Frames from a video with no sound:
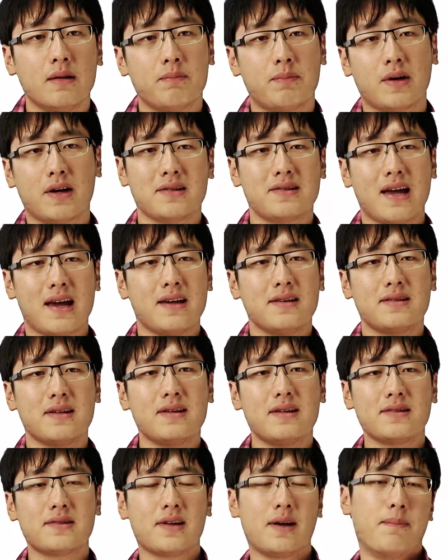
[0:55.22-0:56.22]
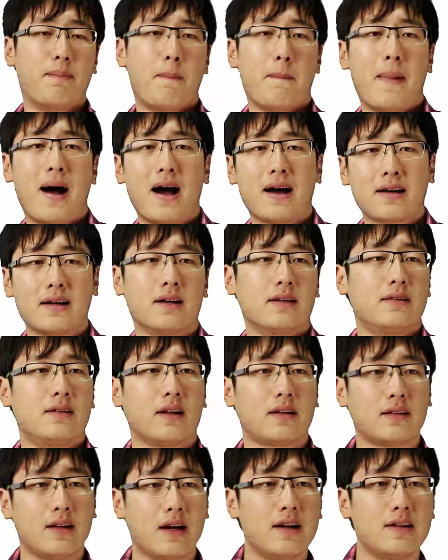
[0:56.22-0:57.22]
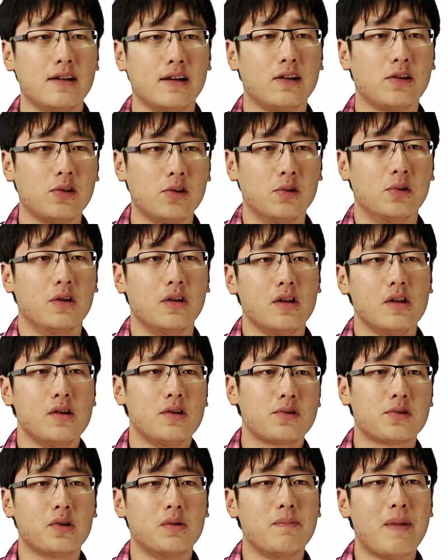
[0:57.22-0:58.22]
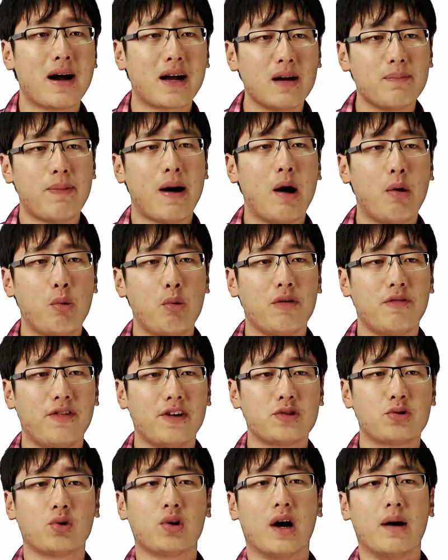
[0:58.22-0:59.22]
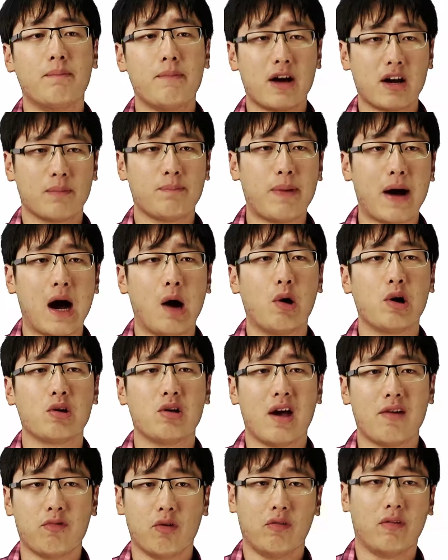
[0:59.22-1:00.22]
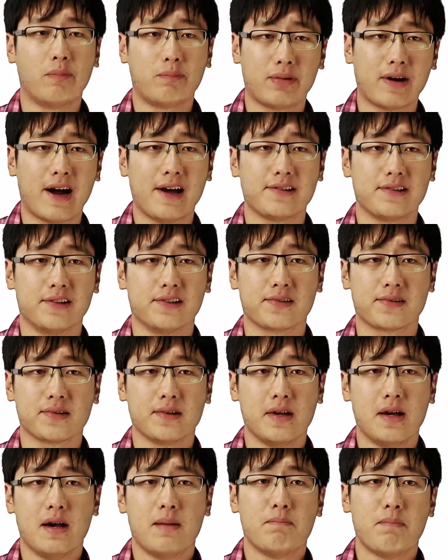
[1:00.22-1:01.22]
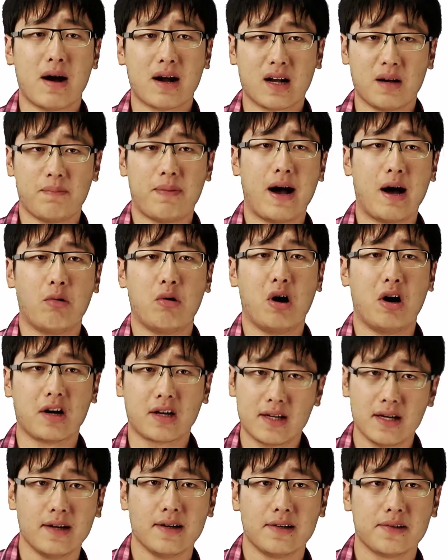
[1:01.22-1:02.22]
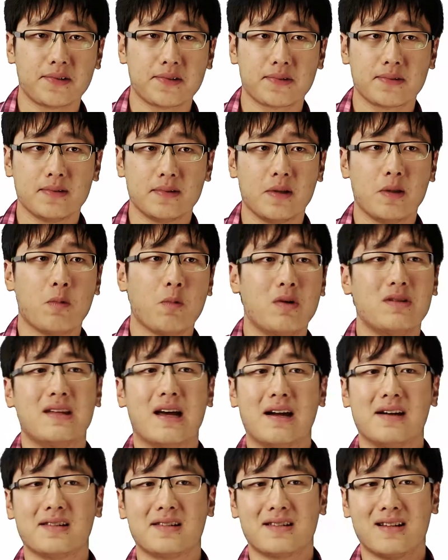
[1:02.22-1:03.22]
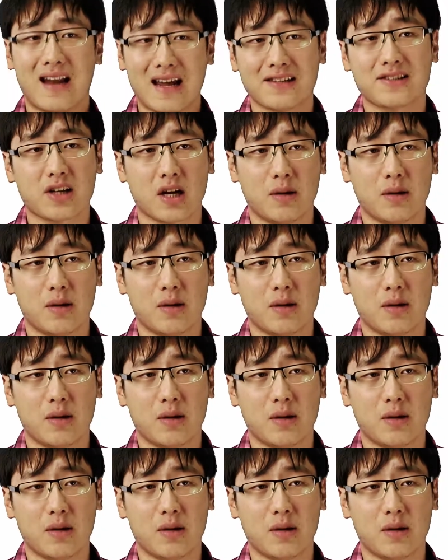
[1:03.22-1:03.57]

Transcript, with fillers: because there isn't this a uh, market dictating you. So market power refers to the amount of power you have over prices. Market power occurs when there is less